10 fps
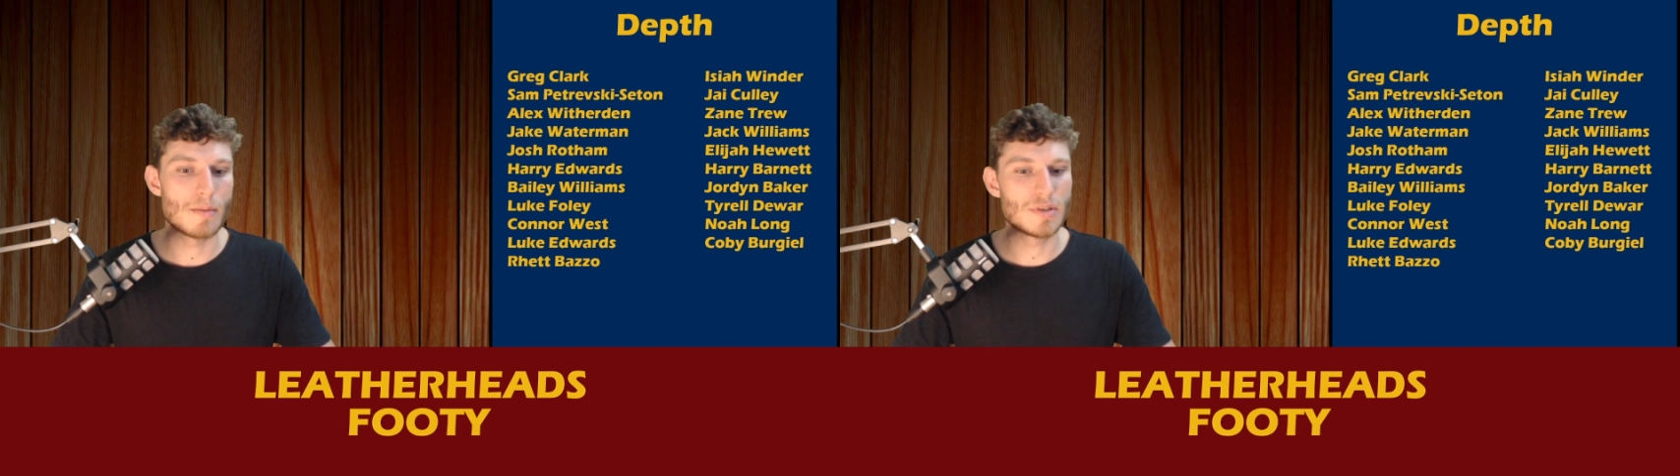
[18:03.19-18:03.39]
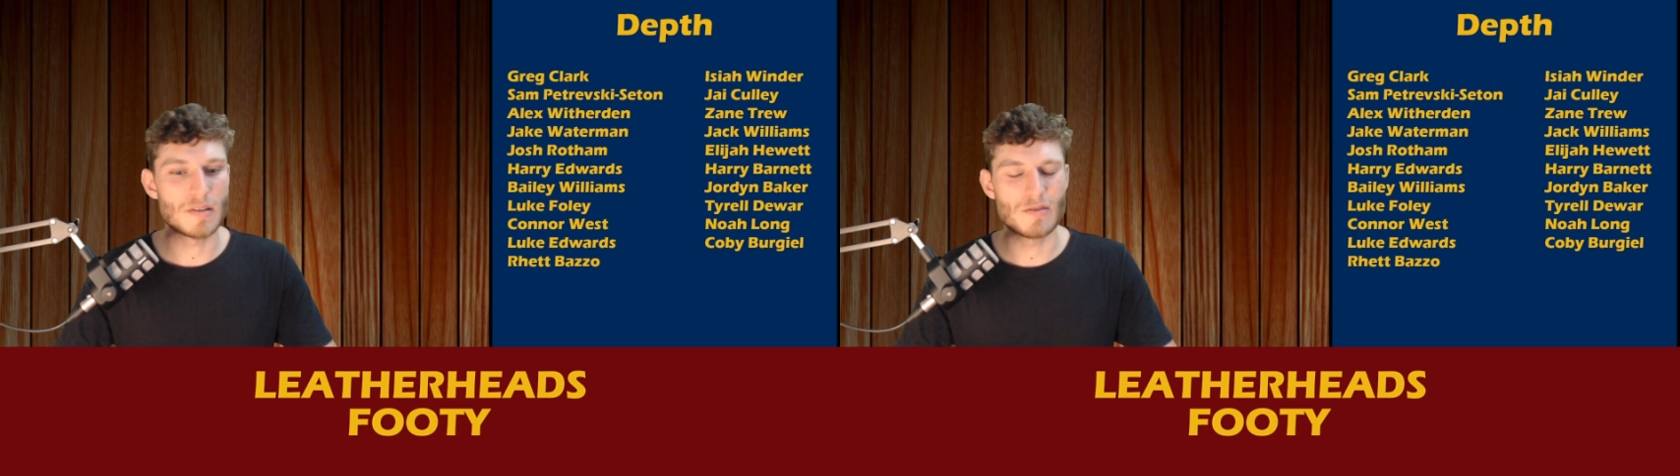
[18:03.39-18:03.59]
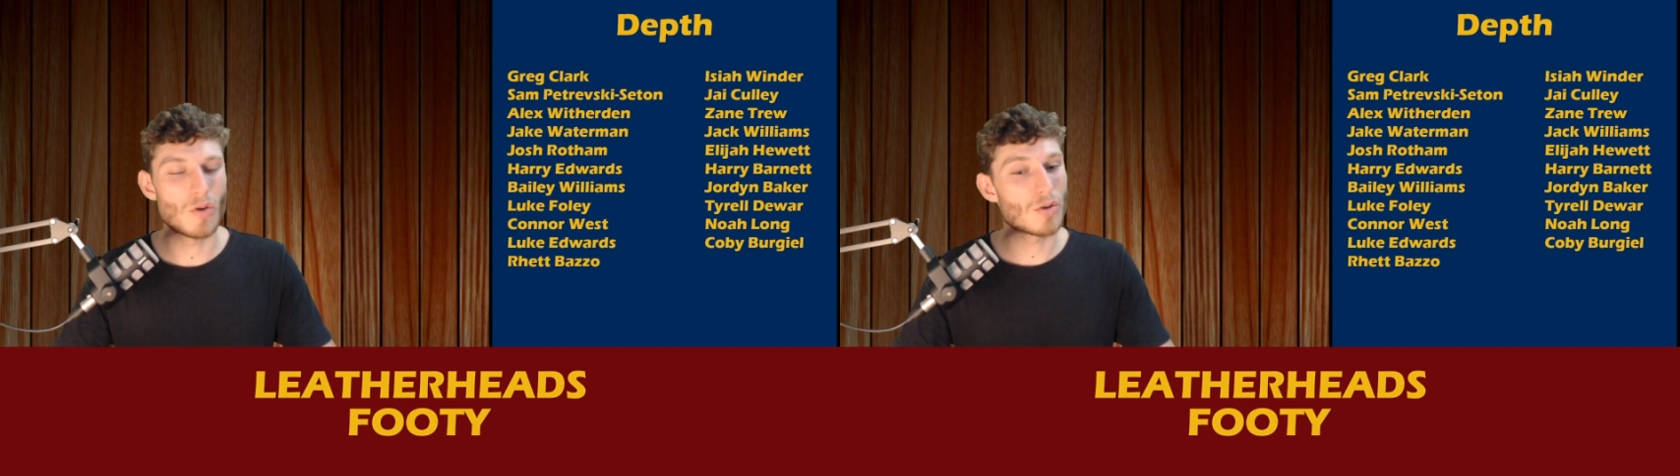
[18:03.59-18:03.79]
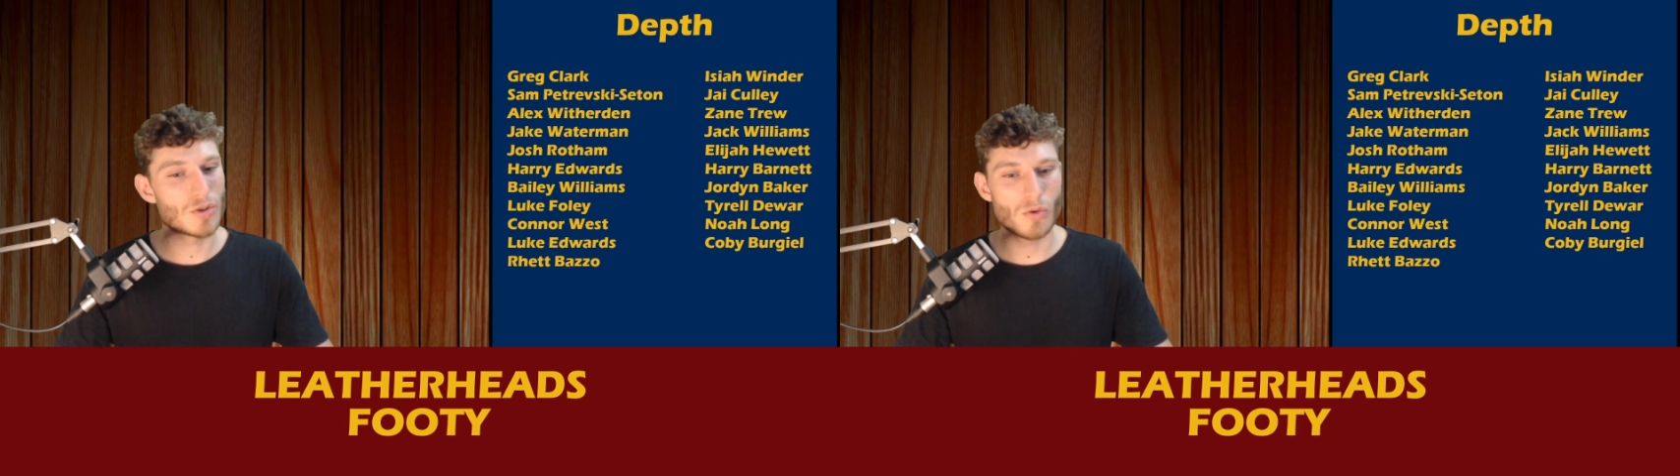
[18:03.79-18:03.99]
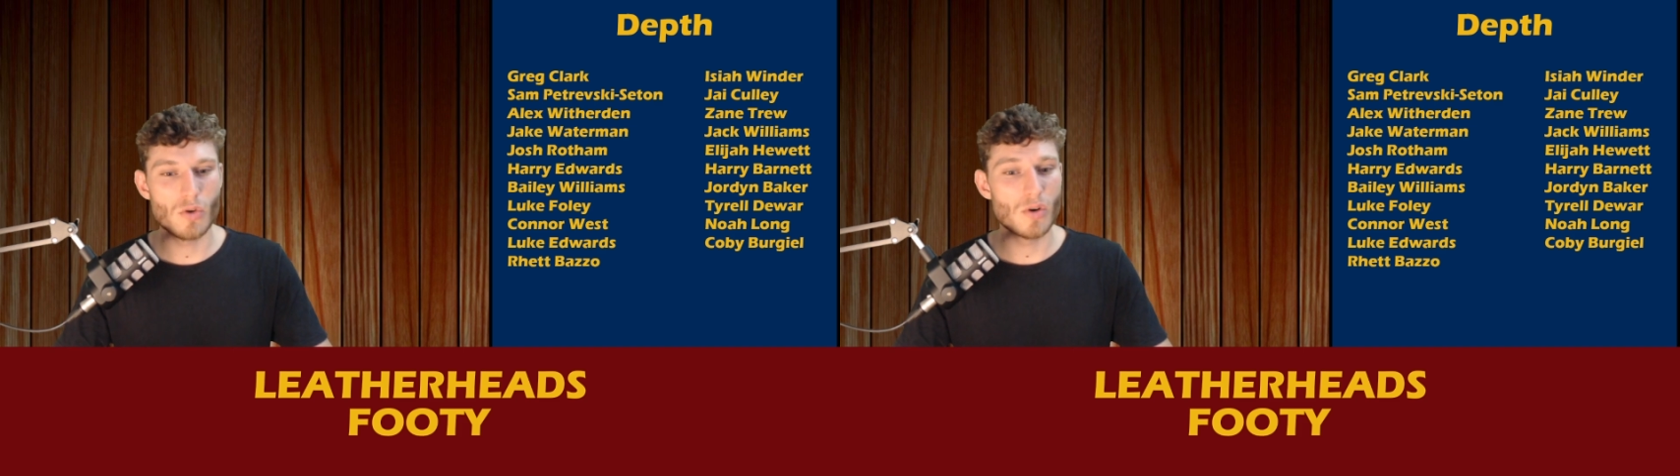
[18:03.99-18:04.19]
just not
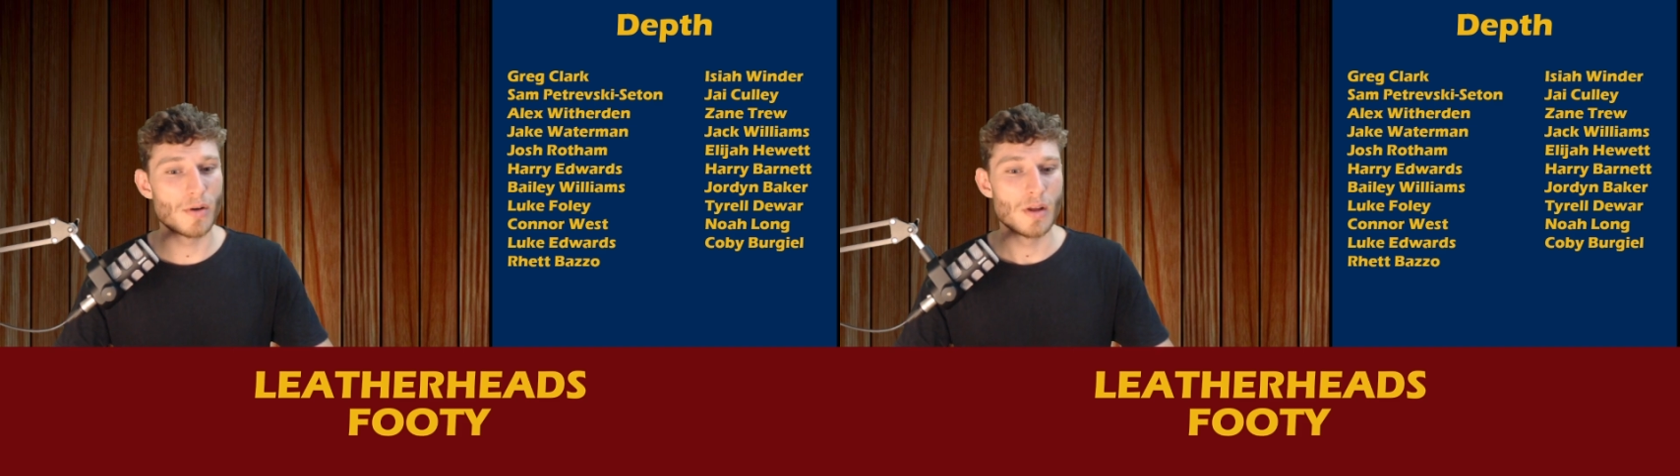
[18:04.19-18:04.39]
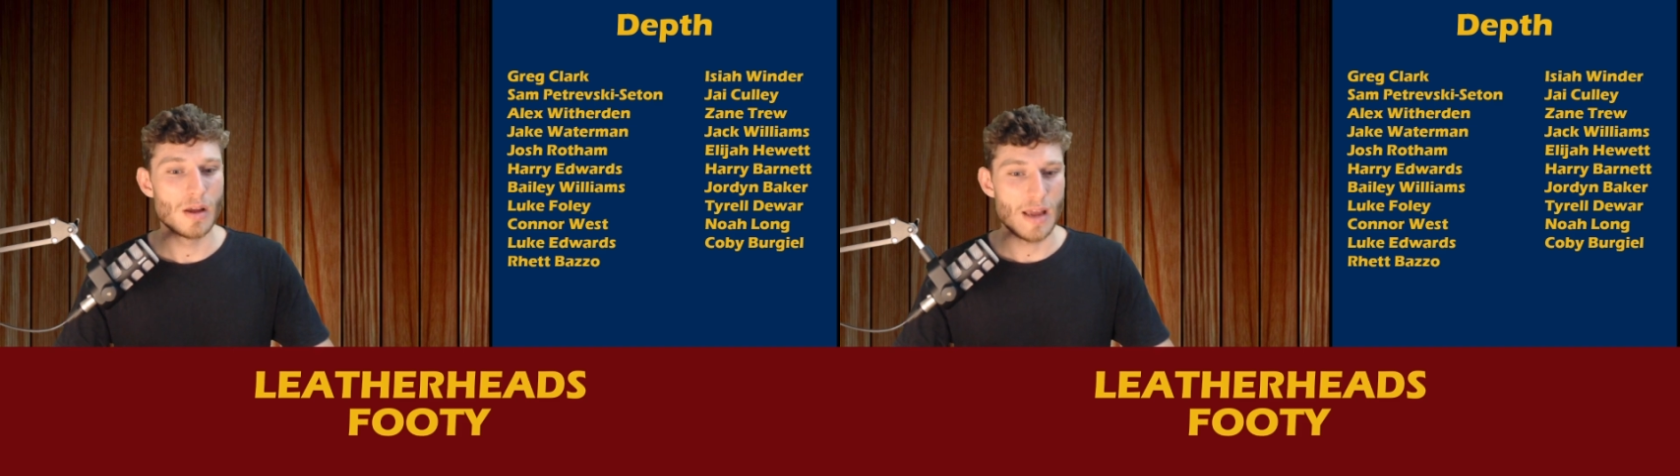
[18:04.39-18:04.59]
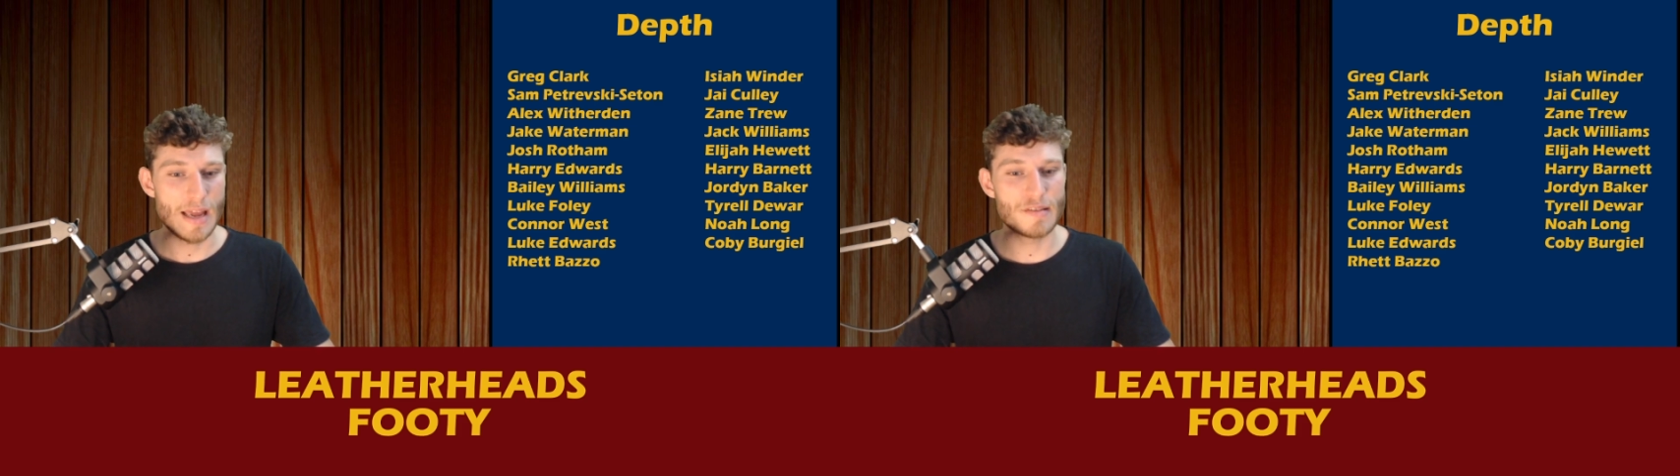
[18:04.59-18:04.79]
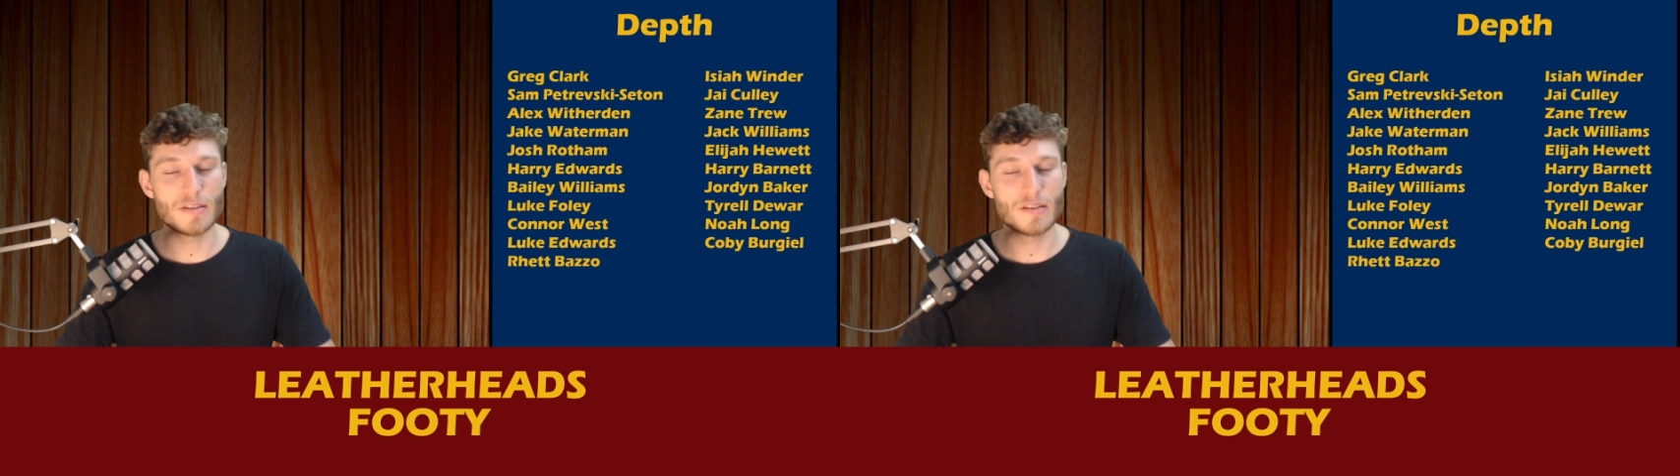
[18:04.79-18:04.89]
sure he's